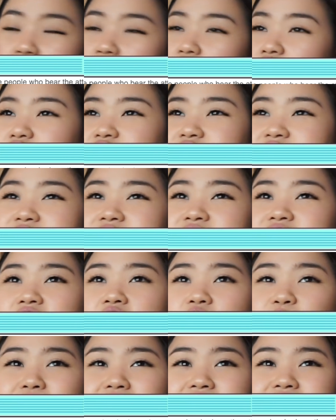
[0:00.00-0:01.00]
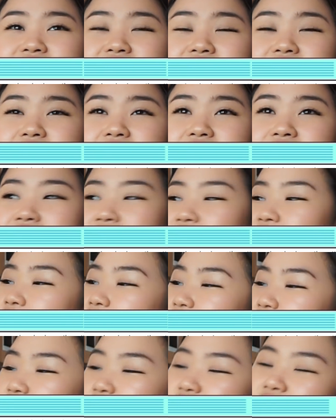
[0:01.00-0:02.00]
Arjuns are basically,
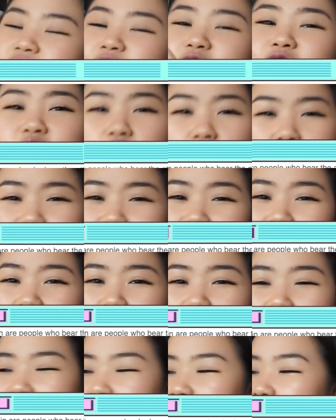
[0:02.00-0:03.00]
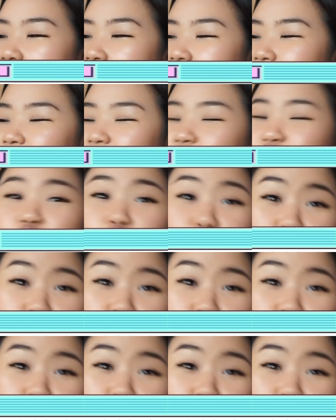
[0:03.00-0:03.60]
they're like fox-like and they're not